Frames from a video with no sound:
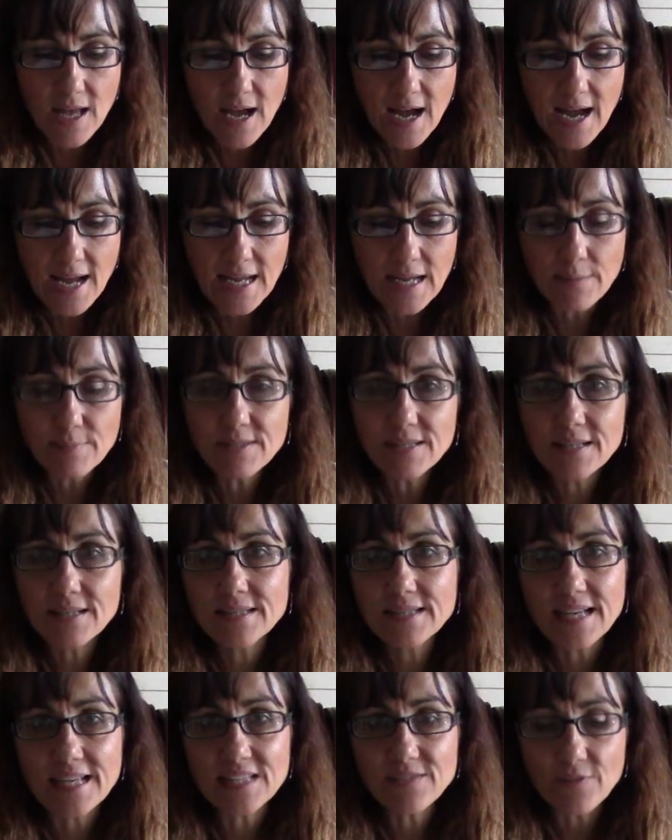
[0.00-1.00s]
I am
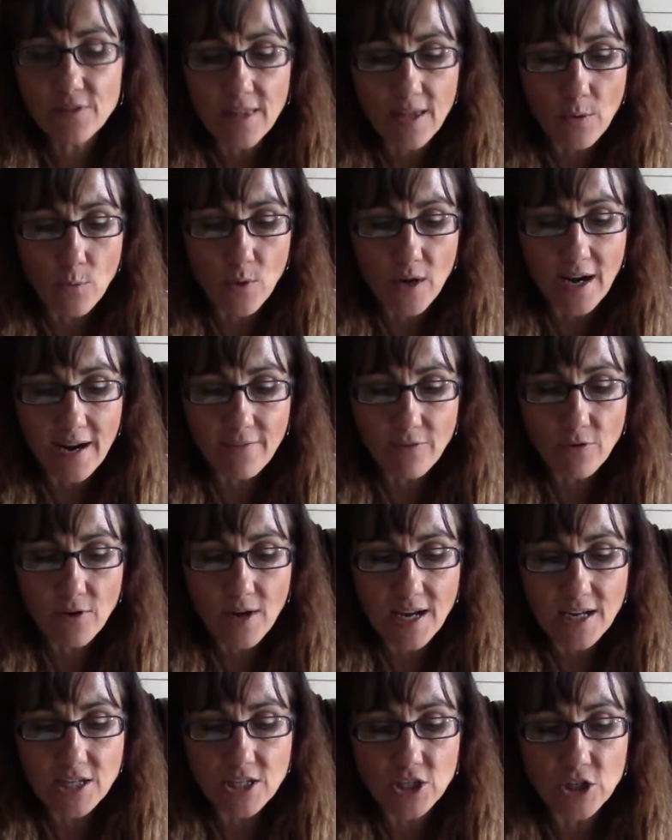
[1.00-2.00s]
successful at whatever
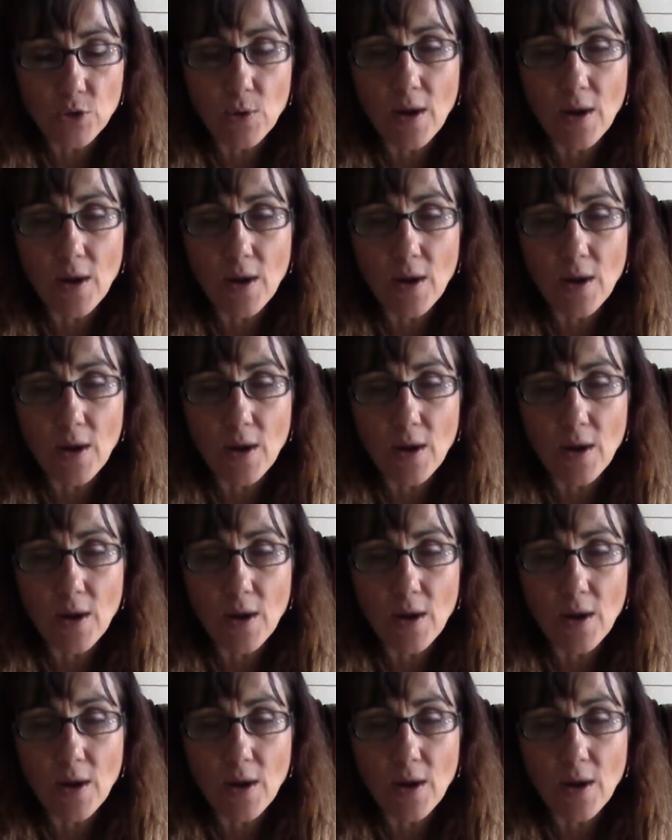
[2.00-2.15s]
I do.